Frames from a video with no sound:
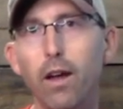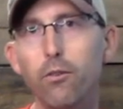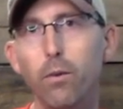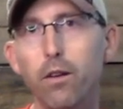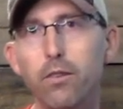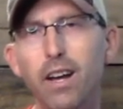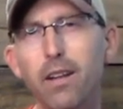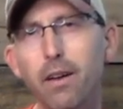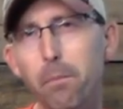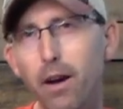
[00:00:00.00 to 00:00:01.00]
as well as kind
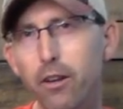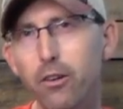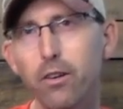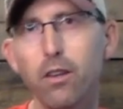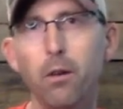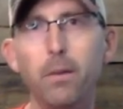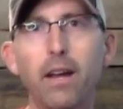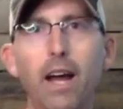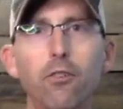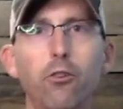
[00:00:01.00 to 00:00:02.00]
of monitor a little bit
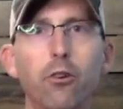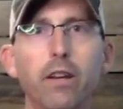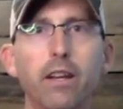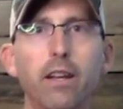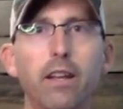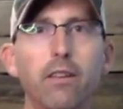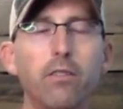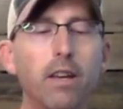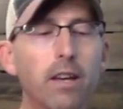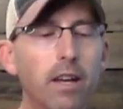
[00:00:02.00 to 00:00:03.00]
how dirty it is.